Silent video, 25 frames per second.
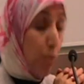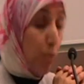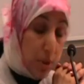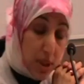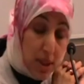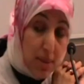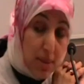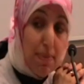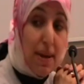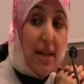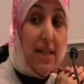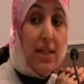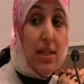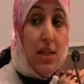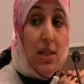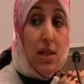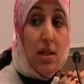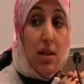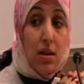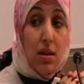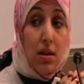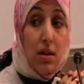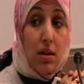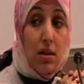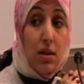
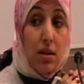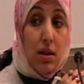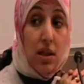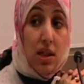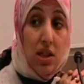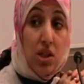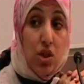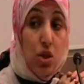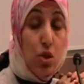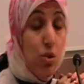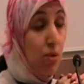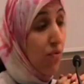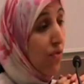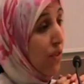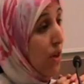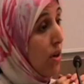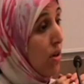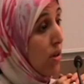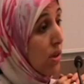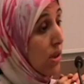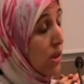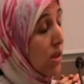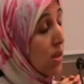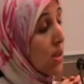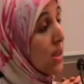debating the issue of
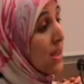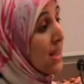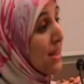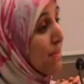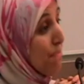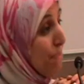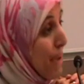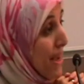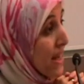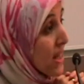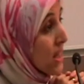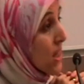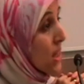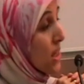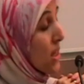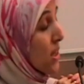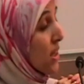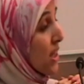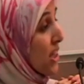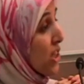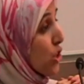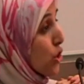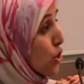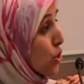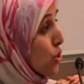Gaza,
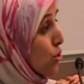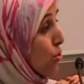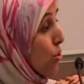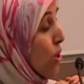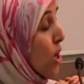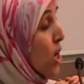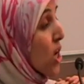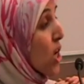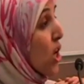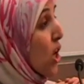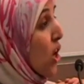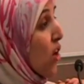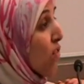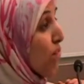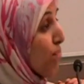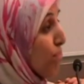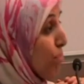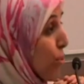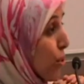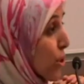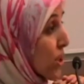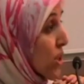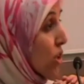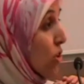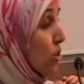debating the issue of
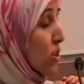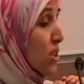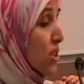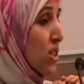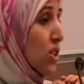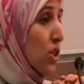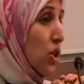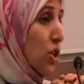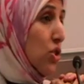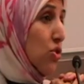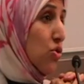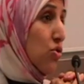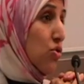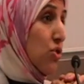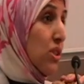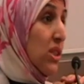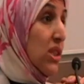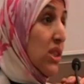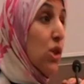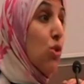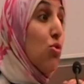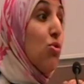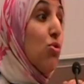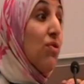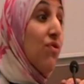boycotting
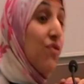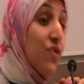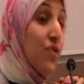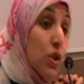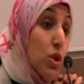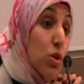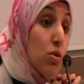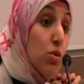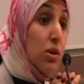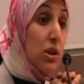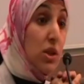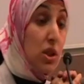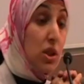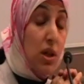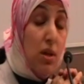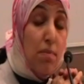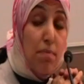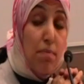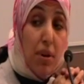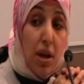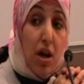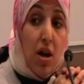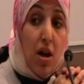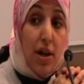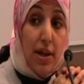countries who refuse to
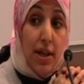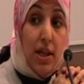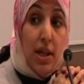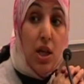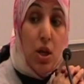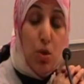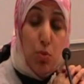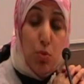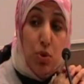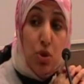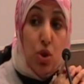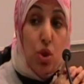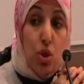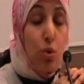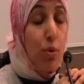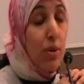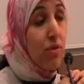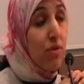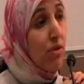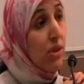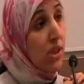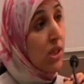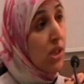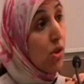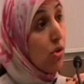comply with
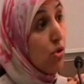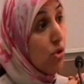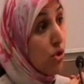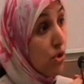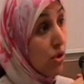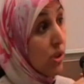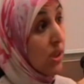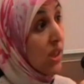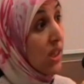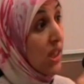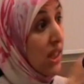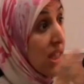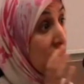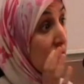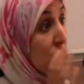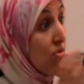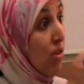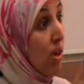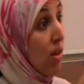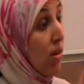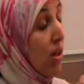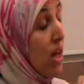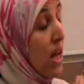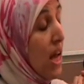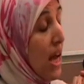UN resolutions, and
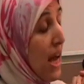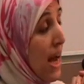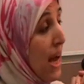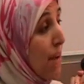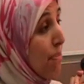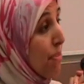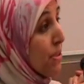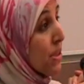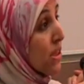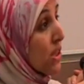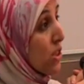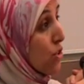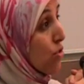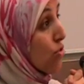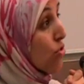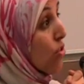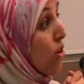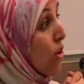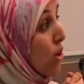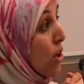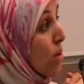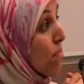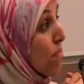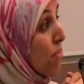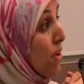Israel happens to
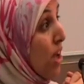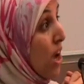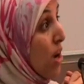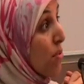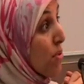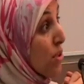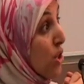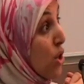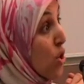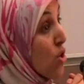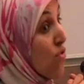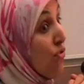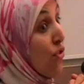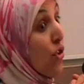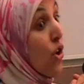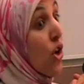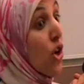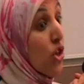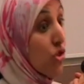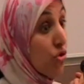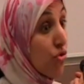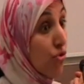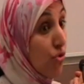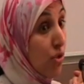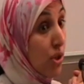not comply with over
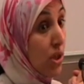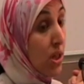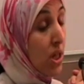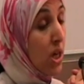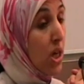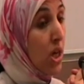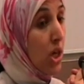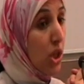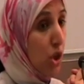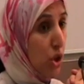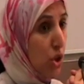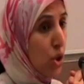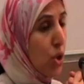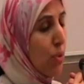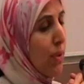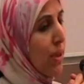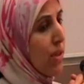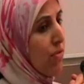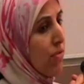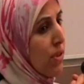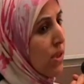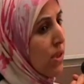100 UN